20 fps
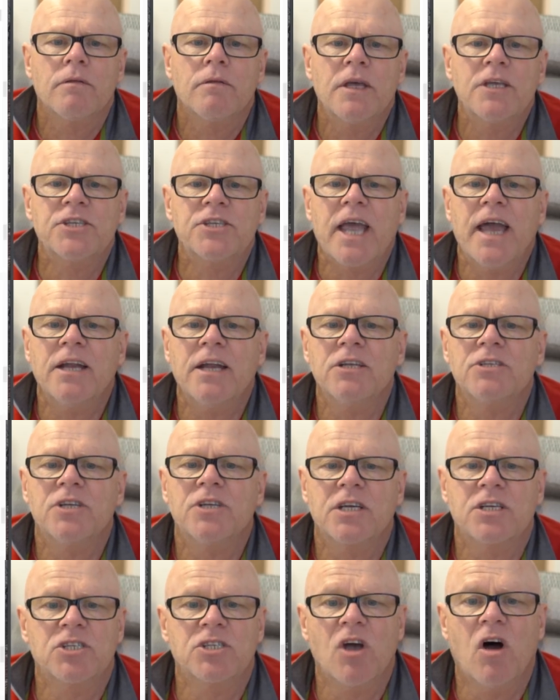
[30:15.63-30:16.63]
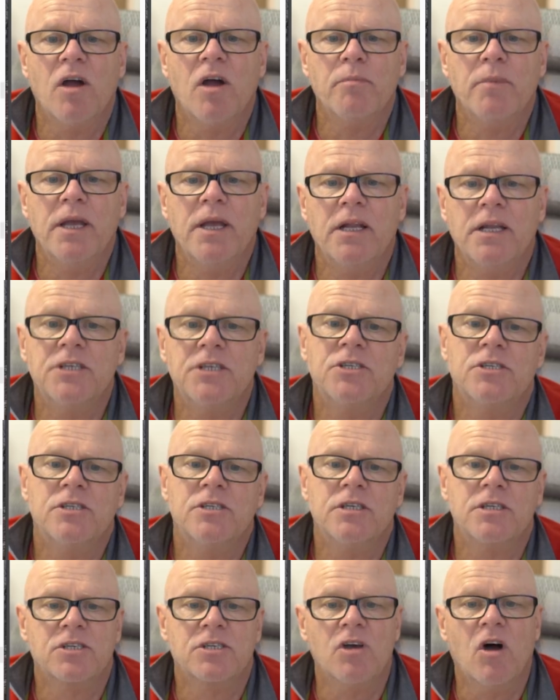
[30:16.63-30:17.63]
These Canons excite me, lenses
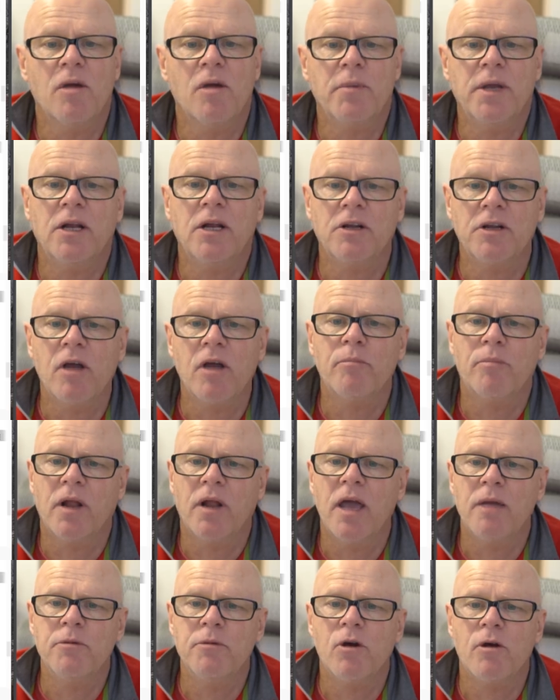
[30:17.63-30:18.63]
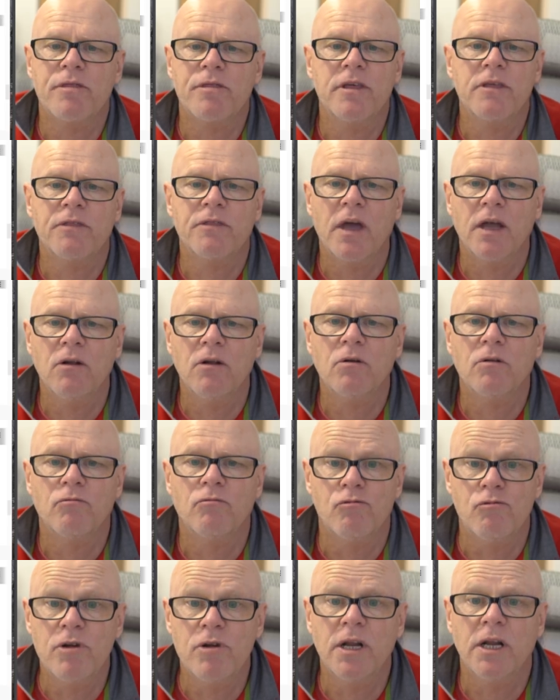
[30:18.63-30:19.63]
excite me, and I don't blame you. I think they look
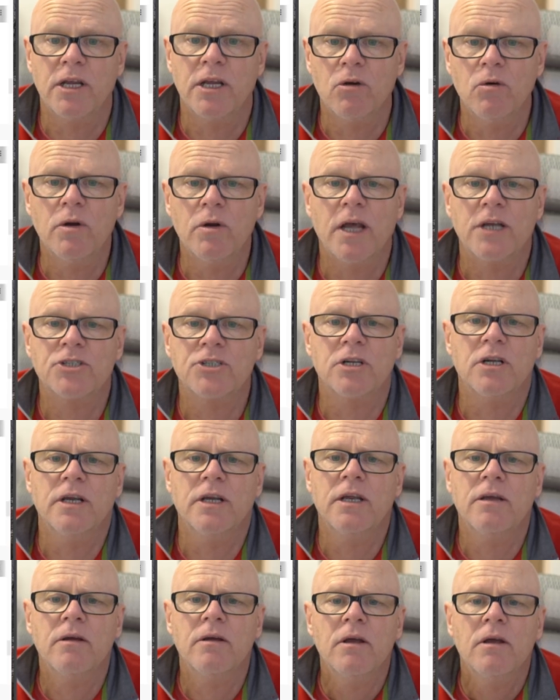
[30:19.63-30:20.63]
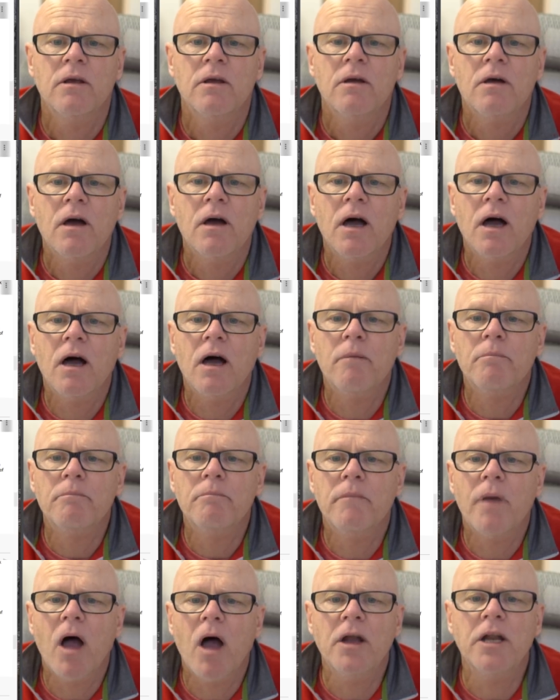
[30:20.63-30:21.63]
really good, actually.
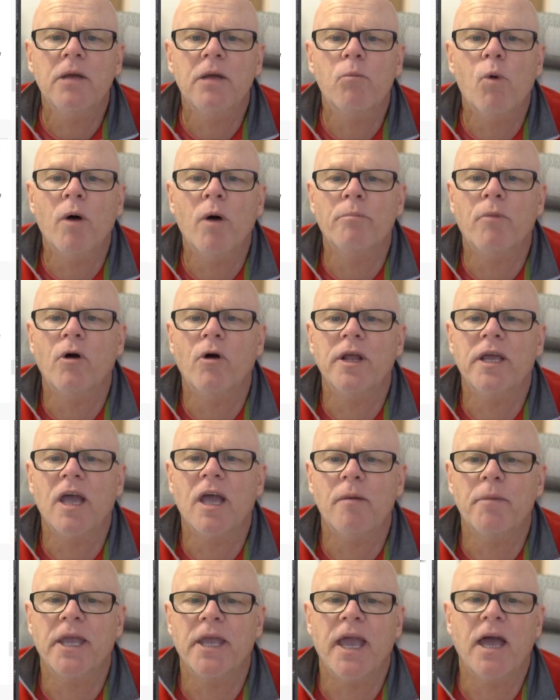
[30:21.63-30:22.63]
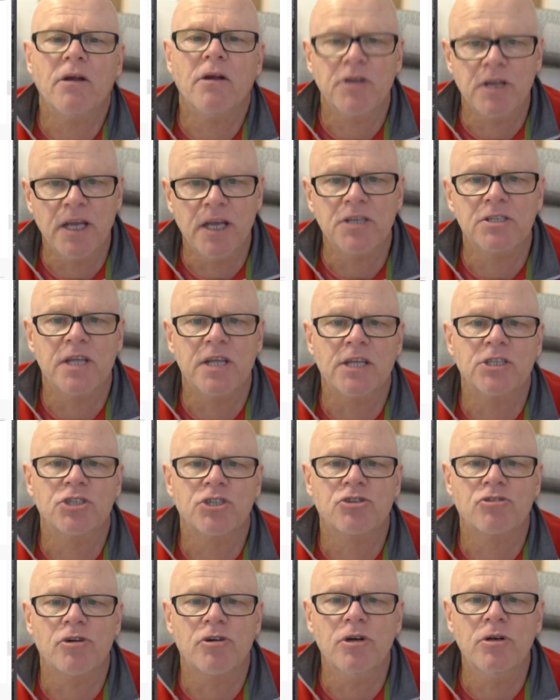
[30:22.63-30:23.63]
Only one body coming out. Yes,
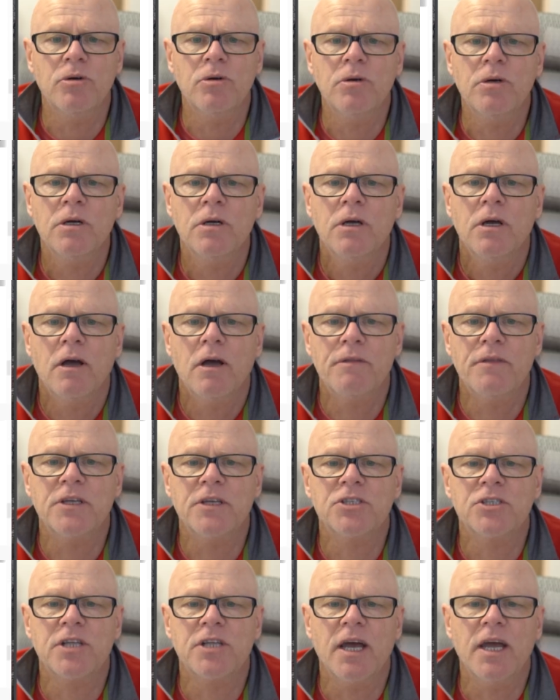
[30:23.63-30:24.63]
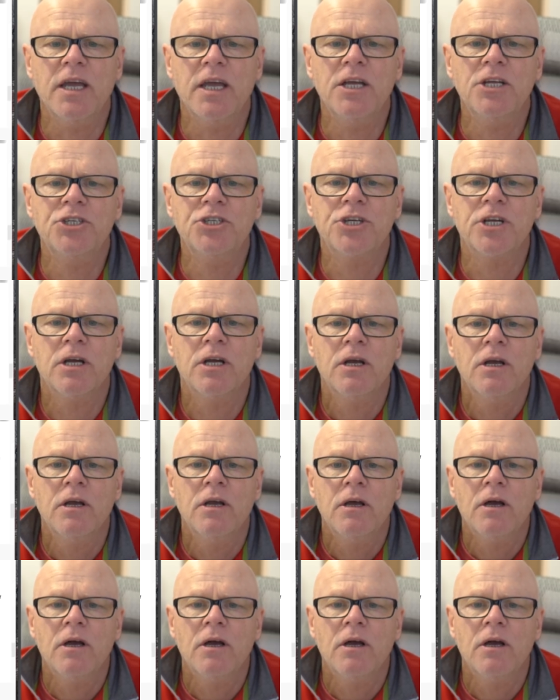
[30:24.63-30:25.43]
that's true at this stage.